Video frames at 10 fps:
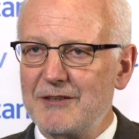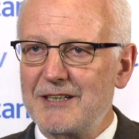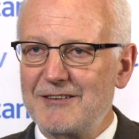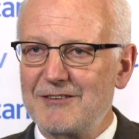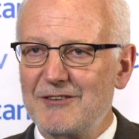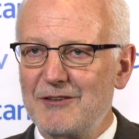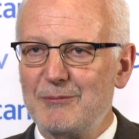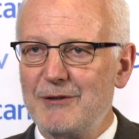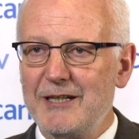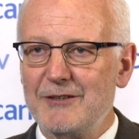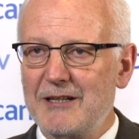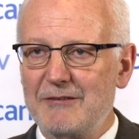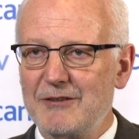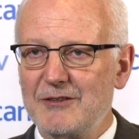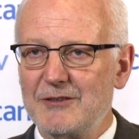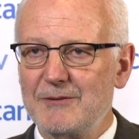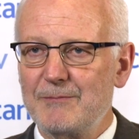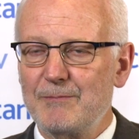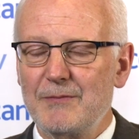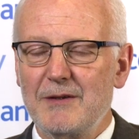of it gets into the brain on average.
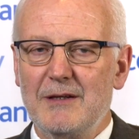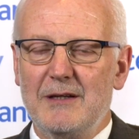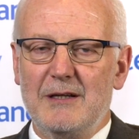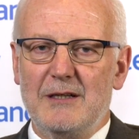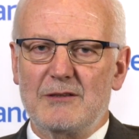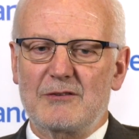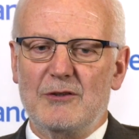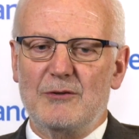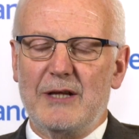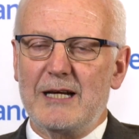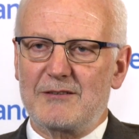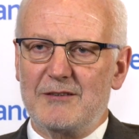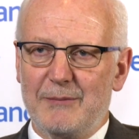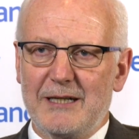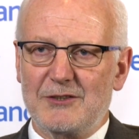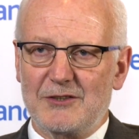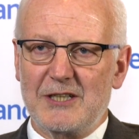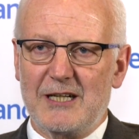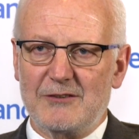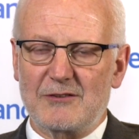So that's the major
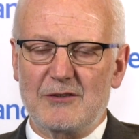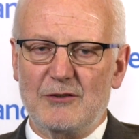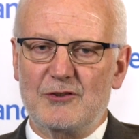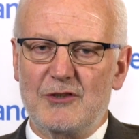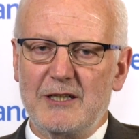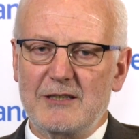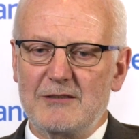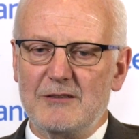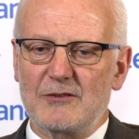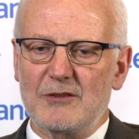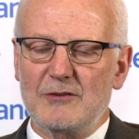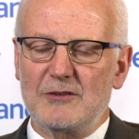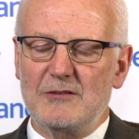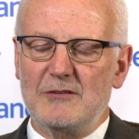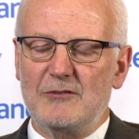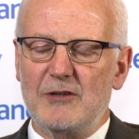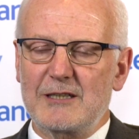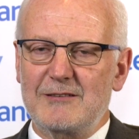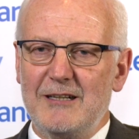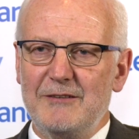challenge. So drug, so
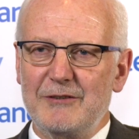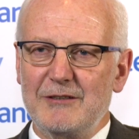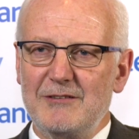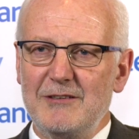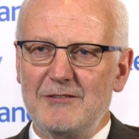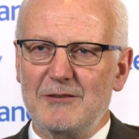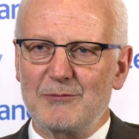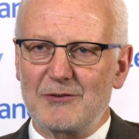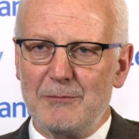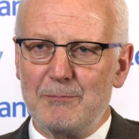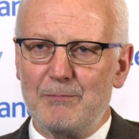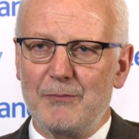drug delivery systems that